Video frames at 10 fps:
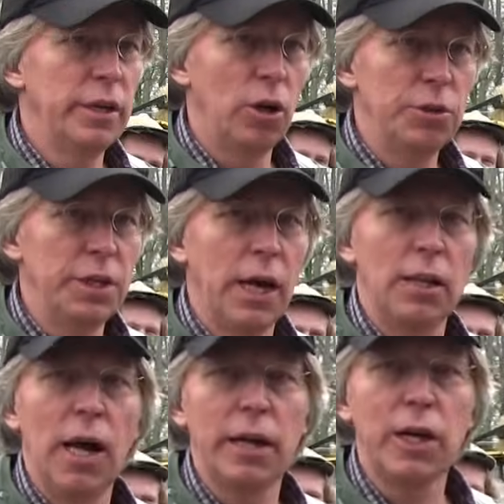you know, you got a
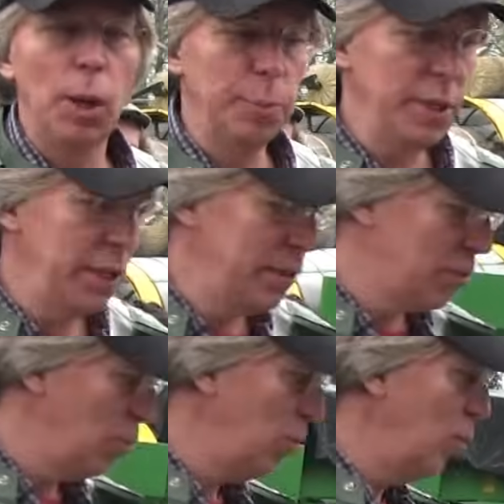lot of
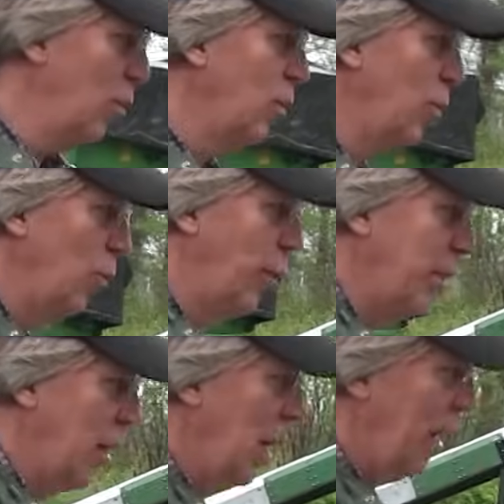companies
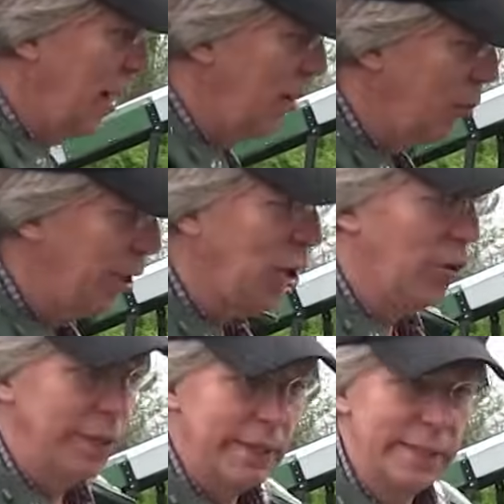with, uh, we
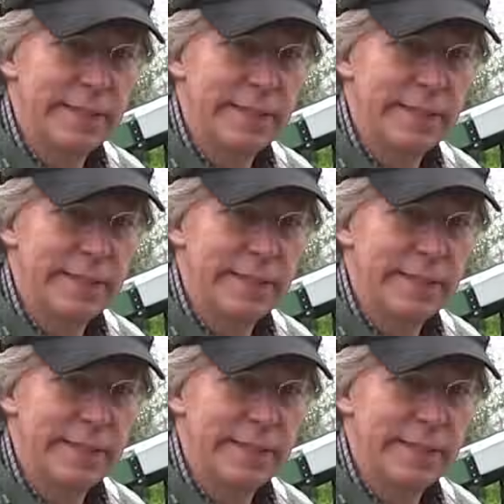called it